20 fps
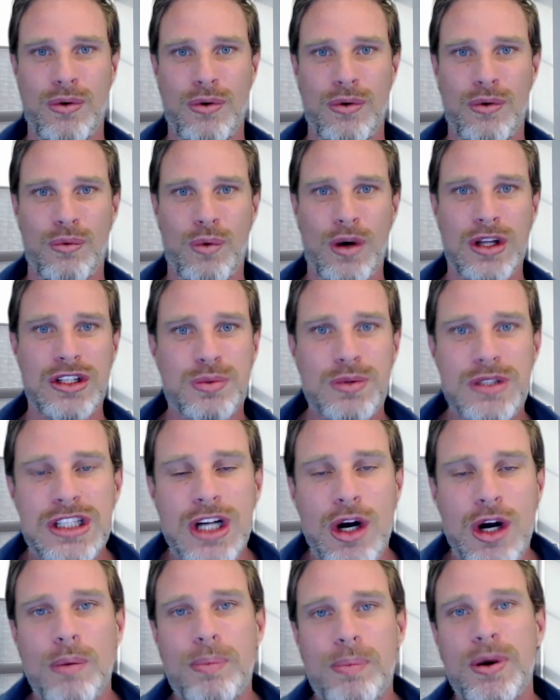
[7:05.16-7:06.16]
once we
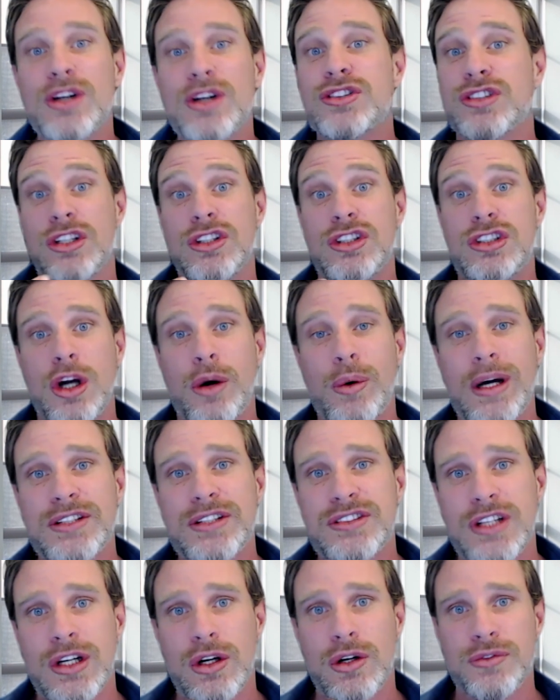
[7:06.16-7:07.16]
show a person and show
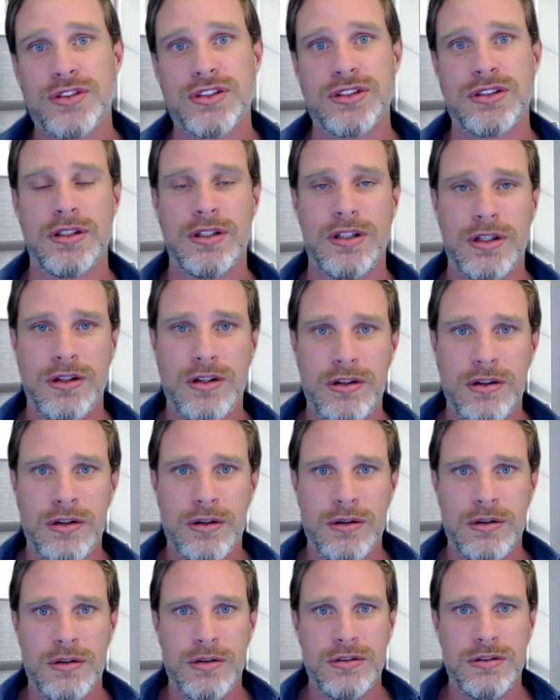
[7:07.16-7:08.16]
ourselves
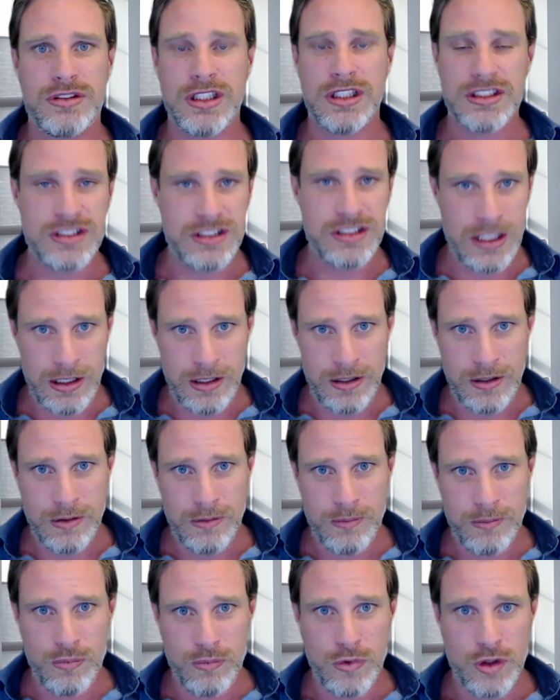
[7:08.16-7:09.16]
just
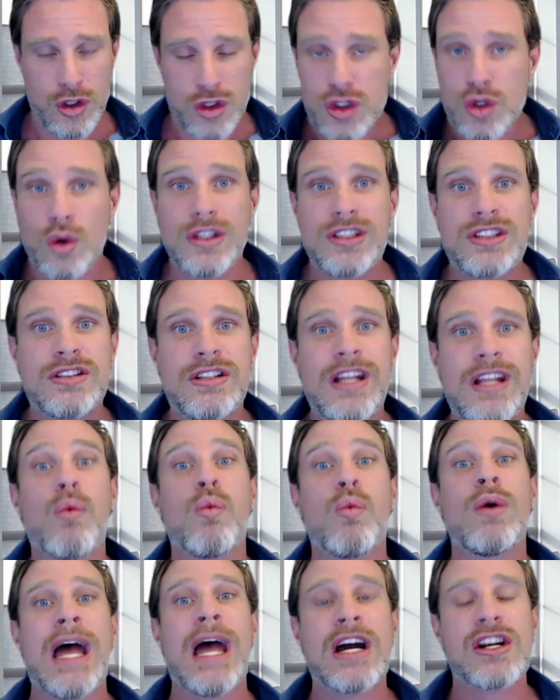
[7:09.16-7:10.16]
the choice that
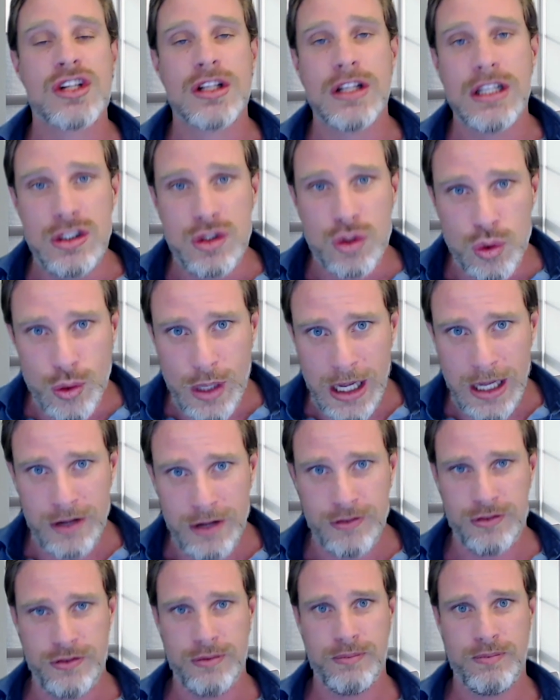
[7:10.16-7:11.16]
we actually do
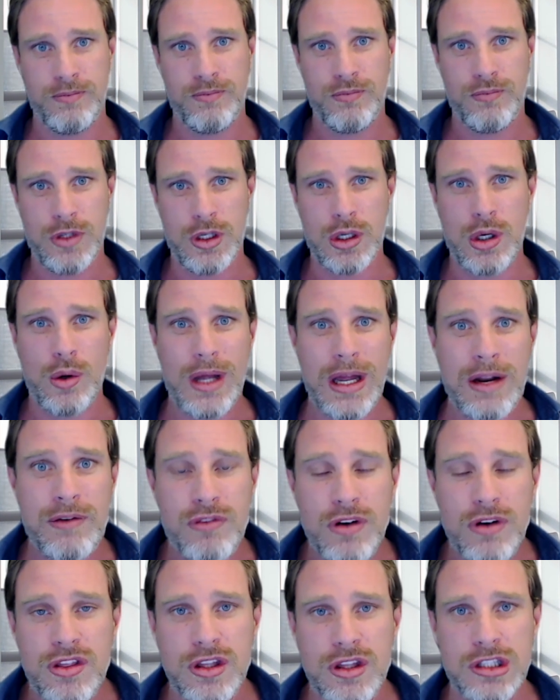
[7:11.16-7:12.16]
have, you know,
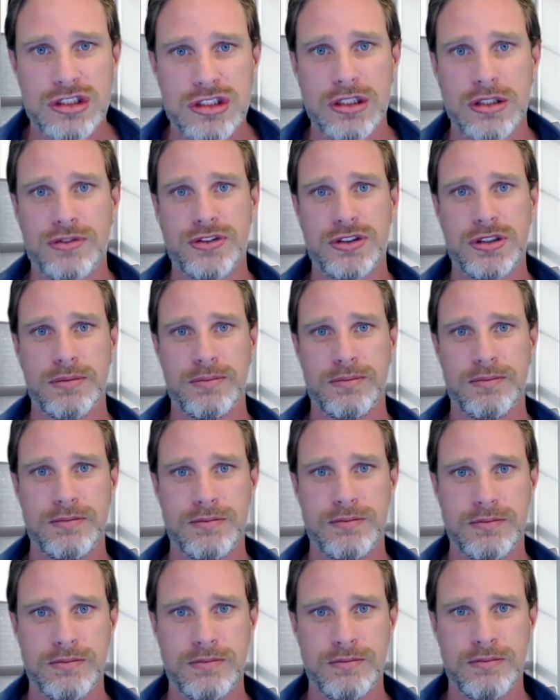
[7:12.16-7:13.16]
everything shifts.
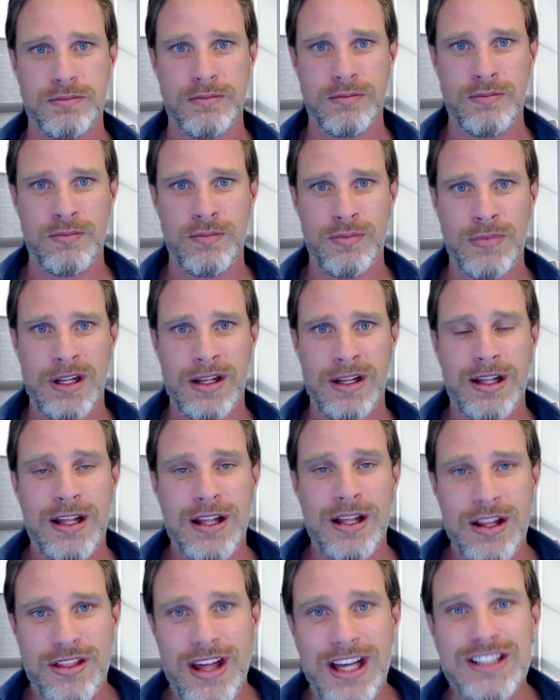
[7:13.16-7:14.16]

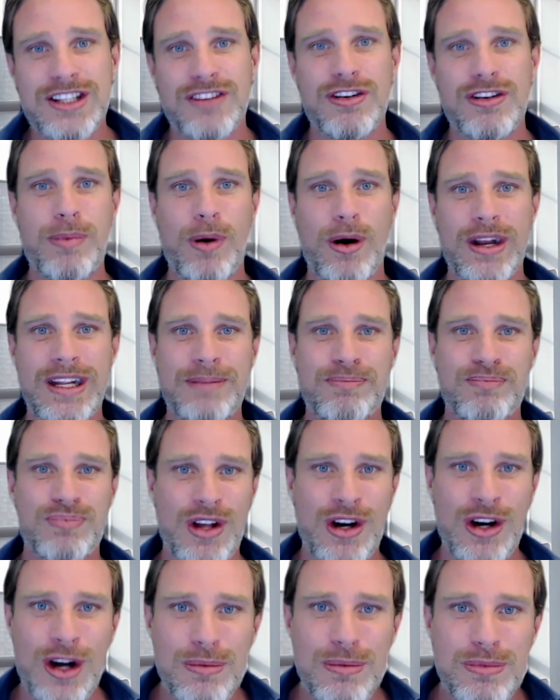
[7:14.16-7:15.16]
Thanks, everybody. I
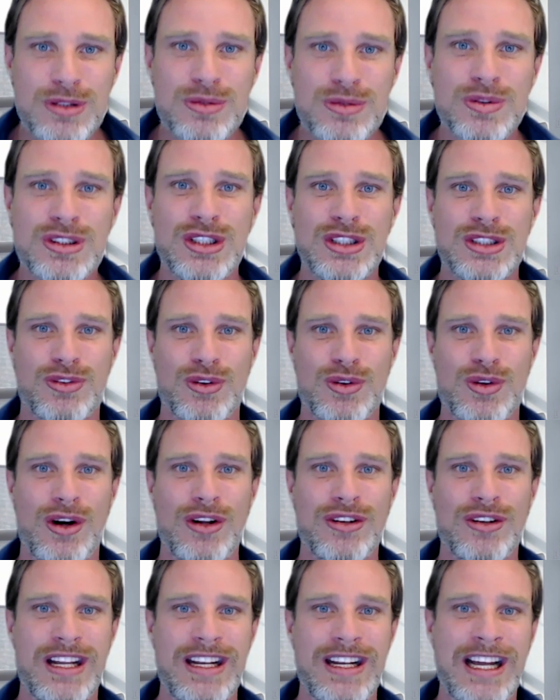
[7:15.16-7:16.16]
hope this was useful
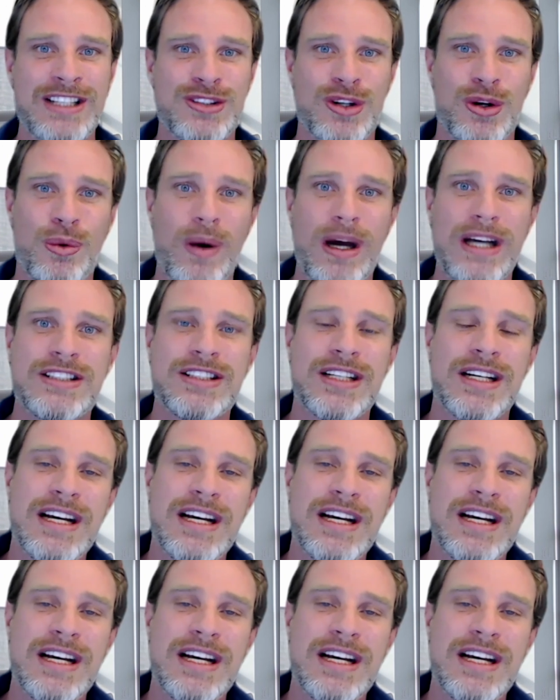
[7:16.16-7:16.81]
content. As always,